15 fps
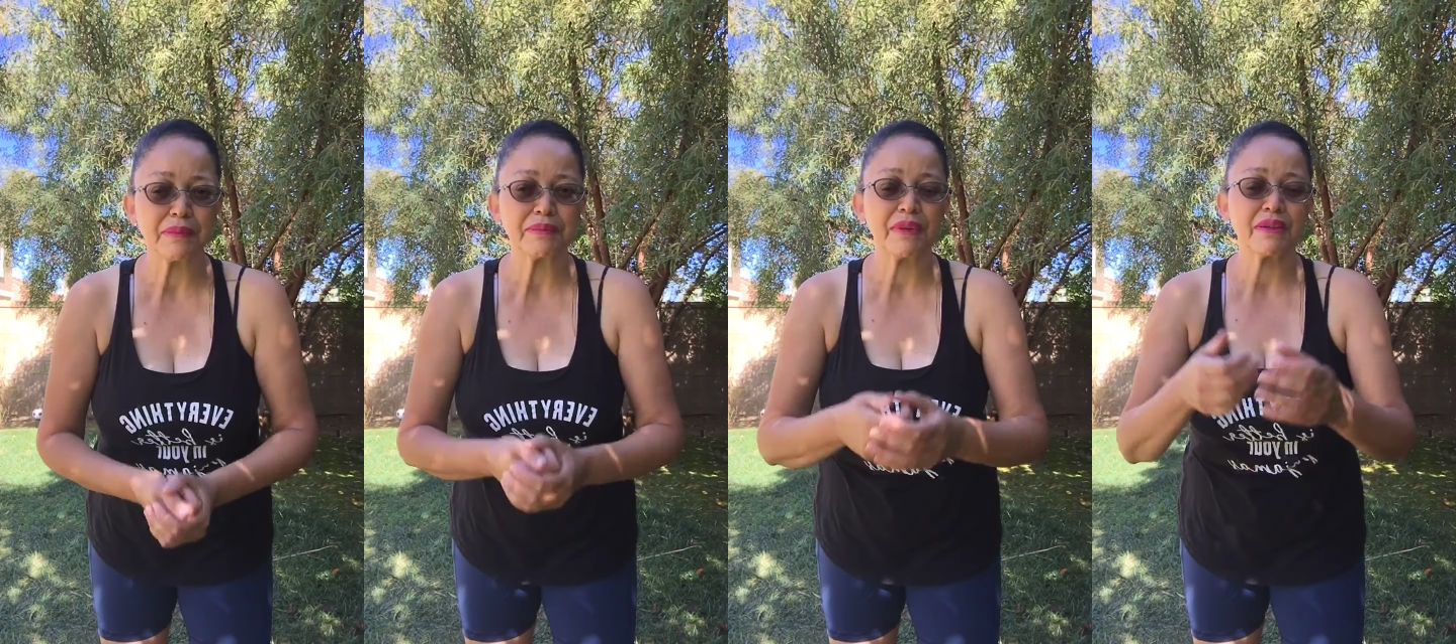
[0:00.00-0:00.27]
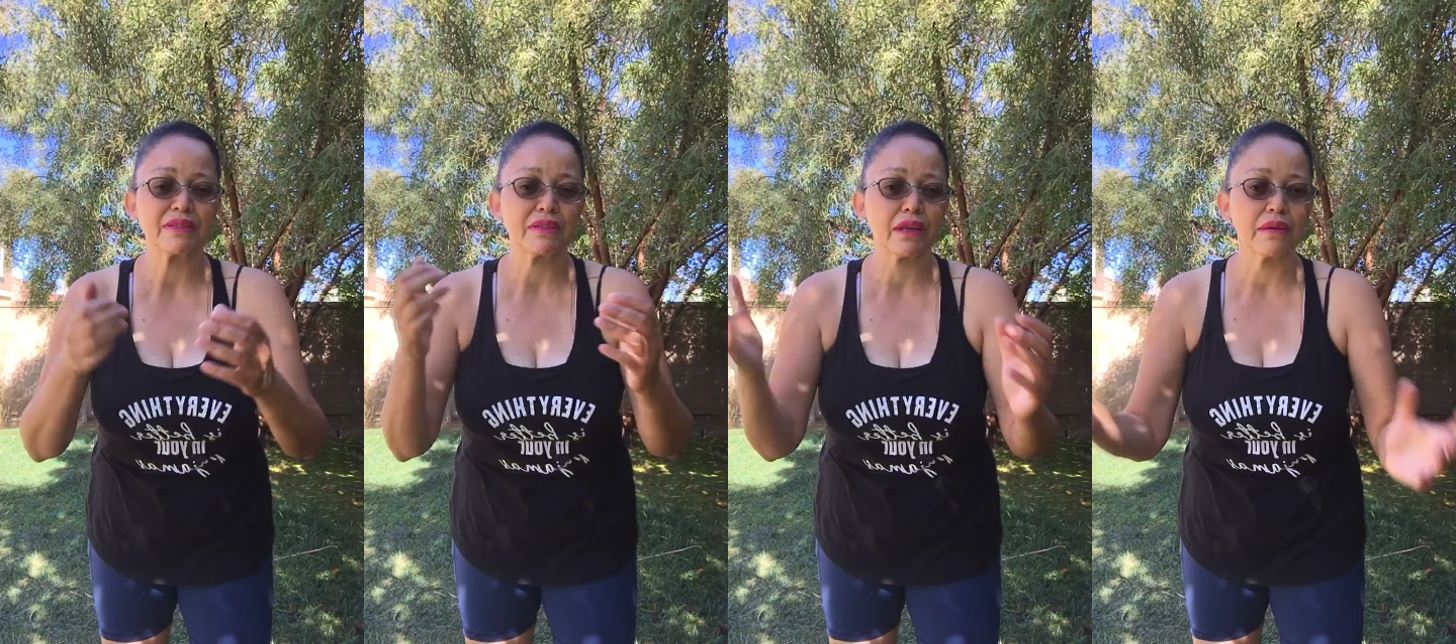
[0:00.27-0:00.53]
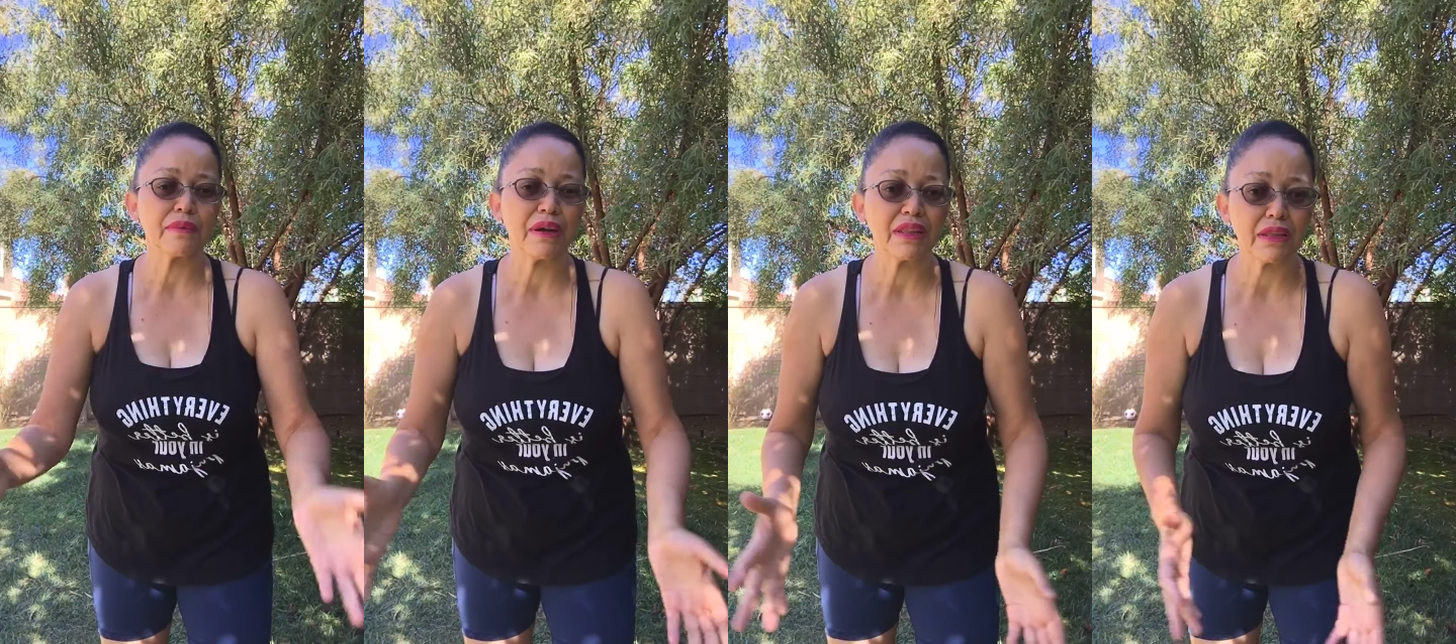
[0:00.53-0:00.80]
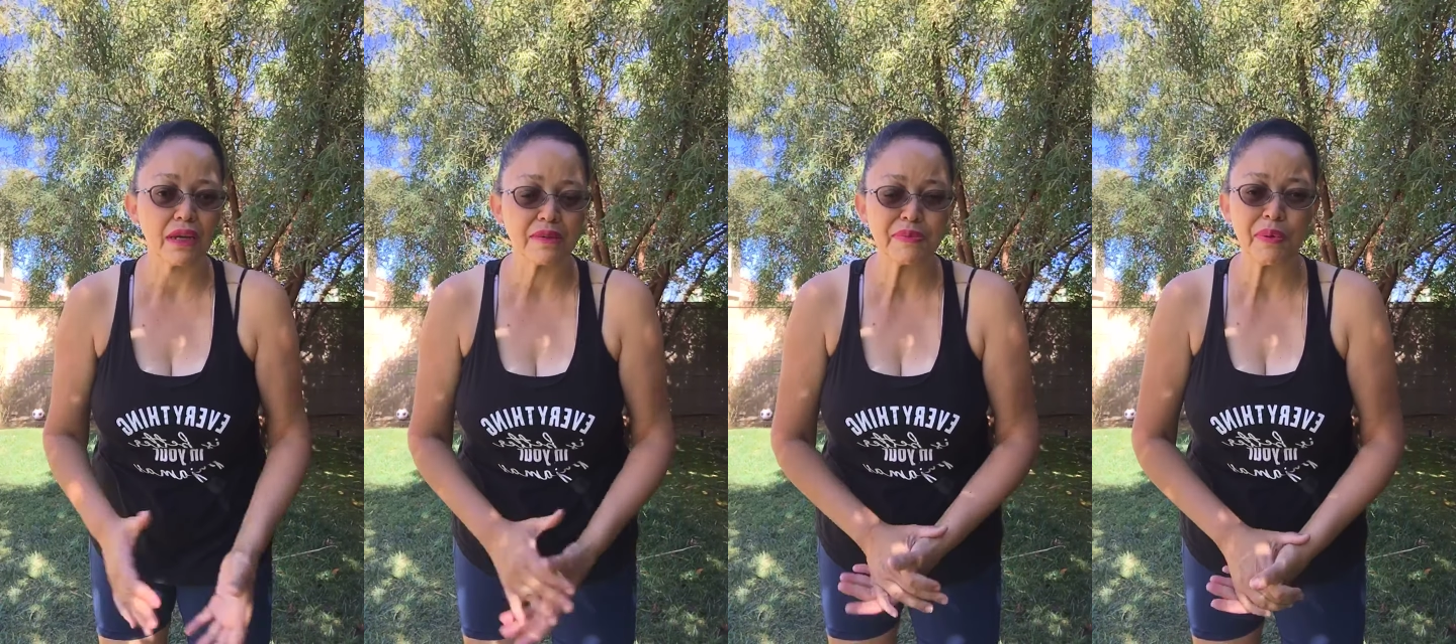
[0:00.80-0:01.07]
they start a weight
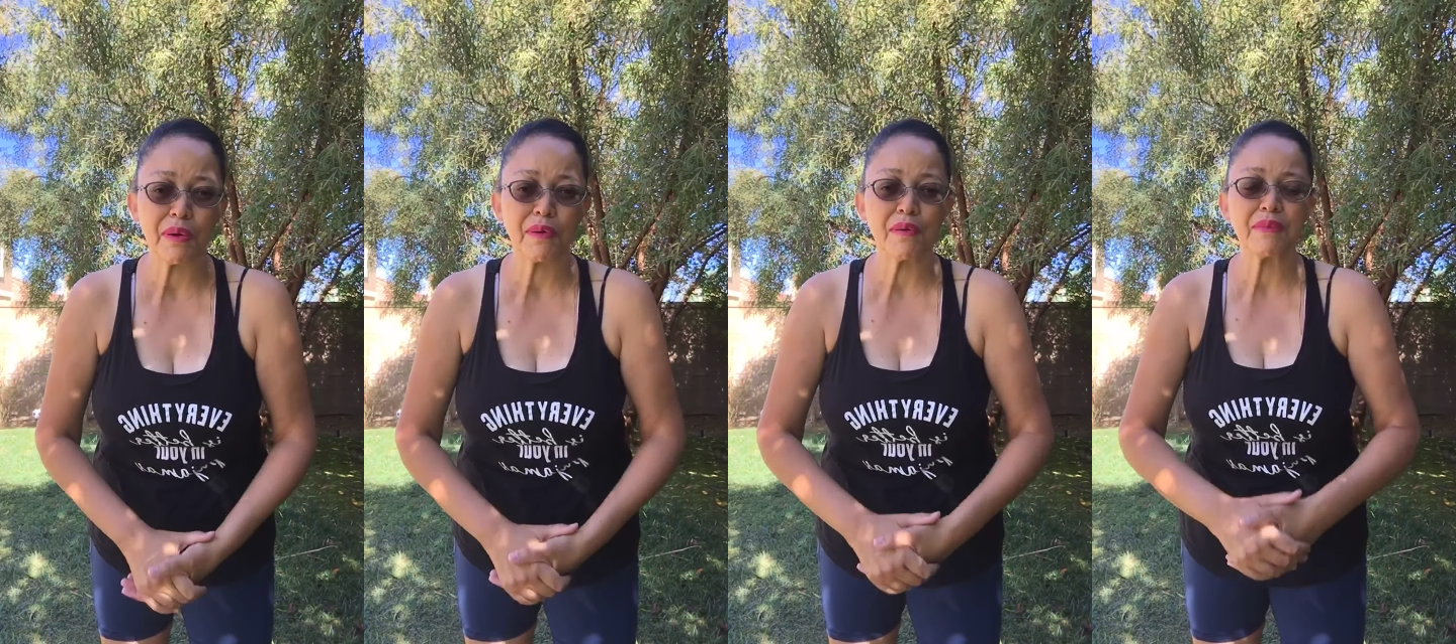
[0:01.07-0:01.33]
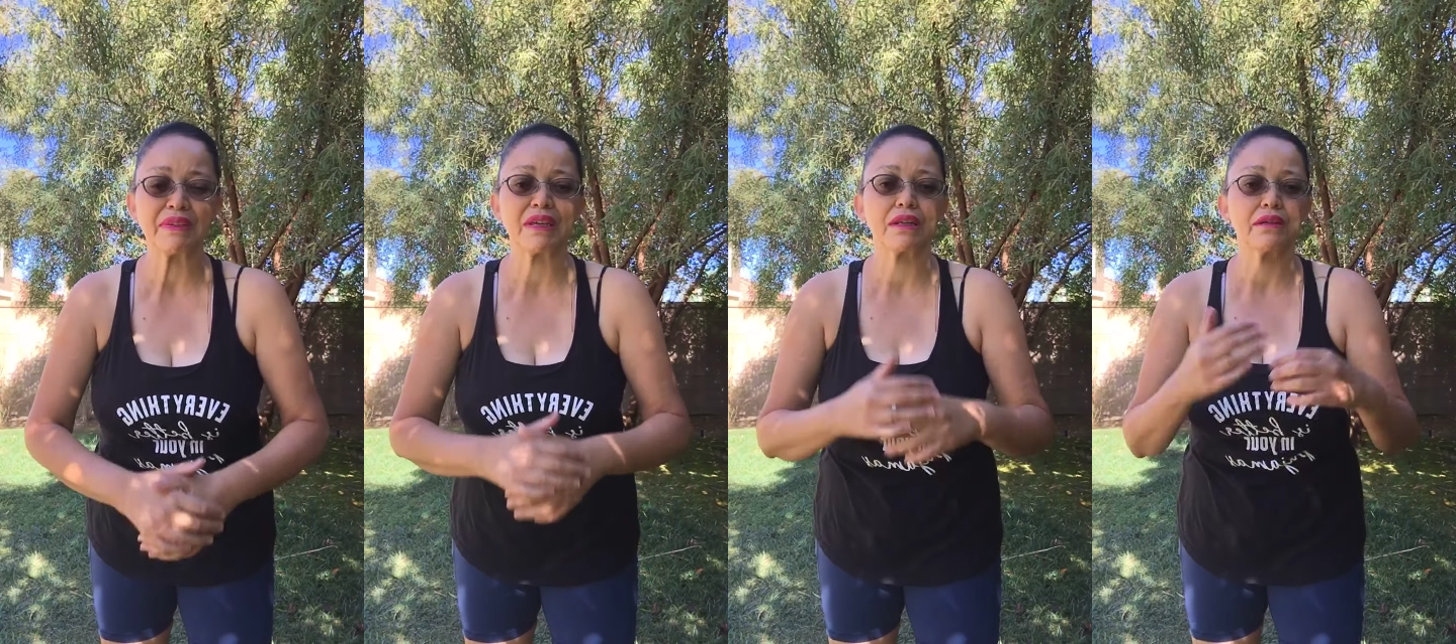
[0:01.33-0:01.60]
loss program, but they